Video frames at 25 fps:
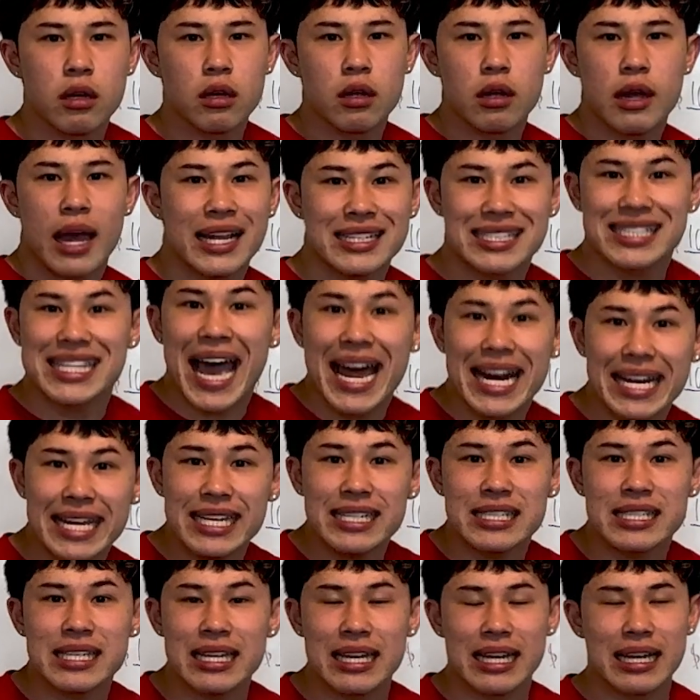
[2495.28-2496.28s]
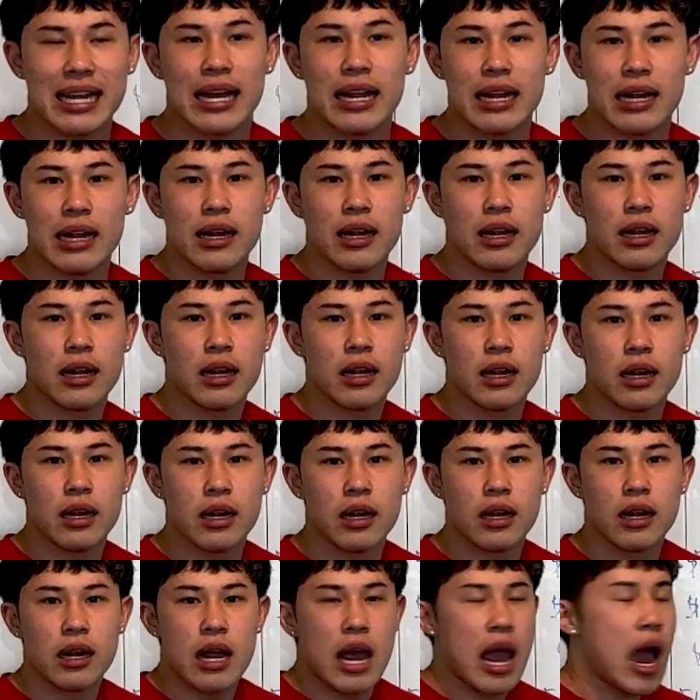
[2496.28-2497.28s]
It's not easy.
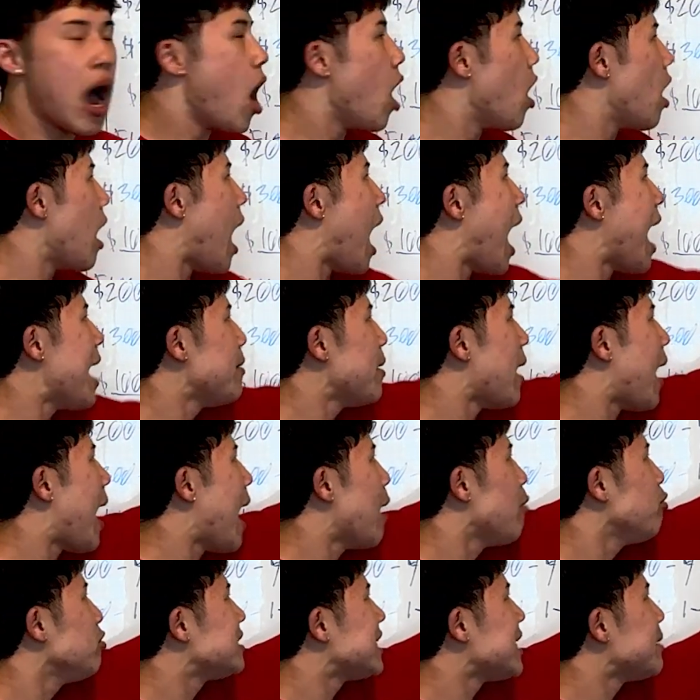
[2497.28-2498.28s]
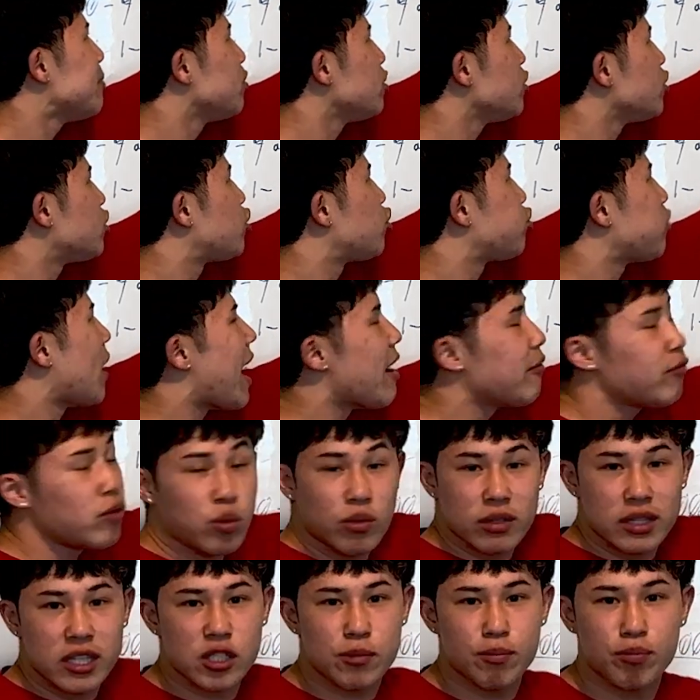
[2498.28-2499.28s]
I was able to travel
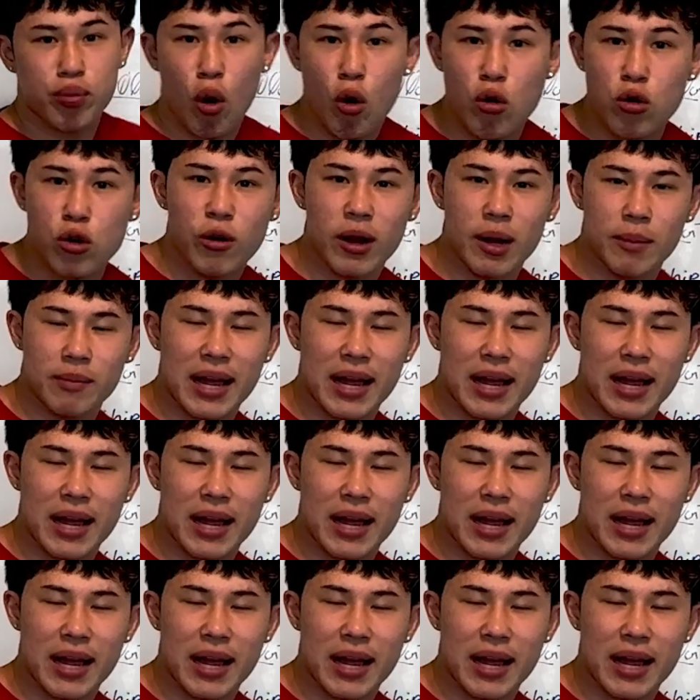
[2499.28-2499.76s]
with this program,